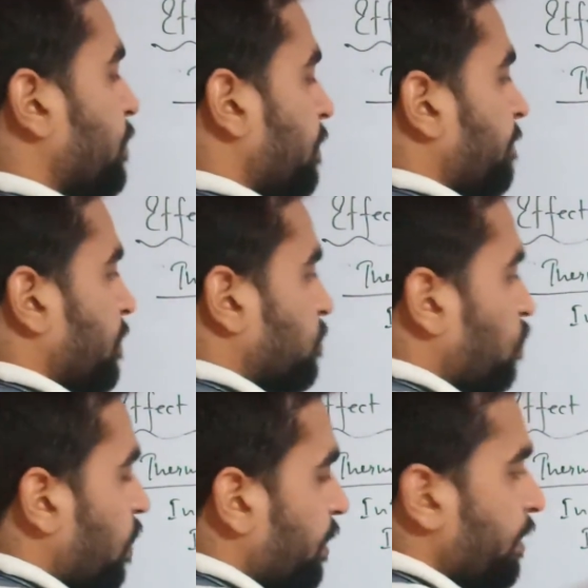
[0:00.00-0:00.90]
because you
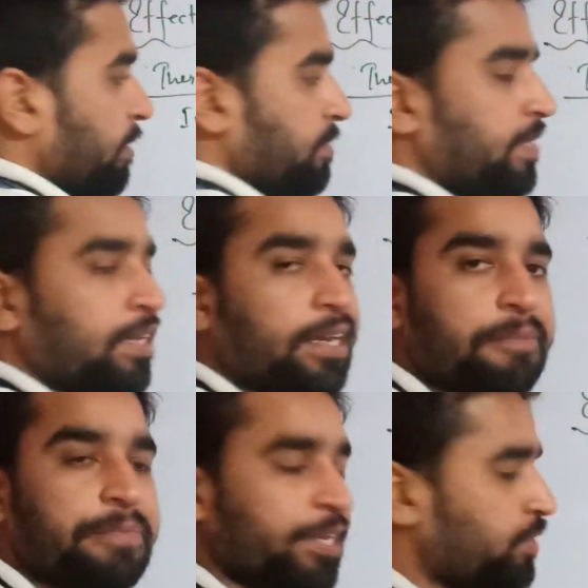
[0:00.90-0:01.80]
are increasing the
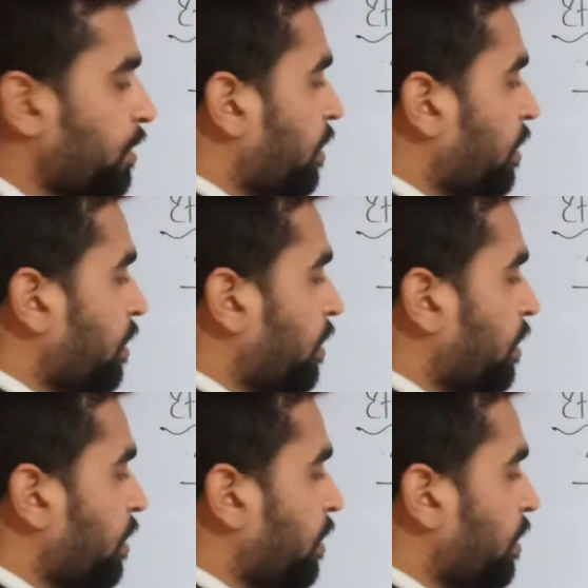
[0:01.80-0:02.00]
temperature,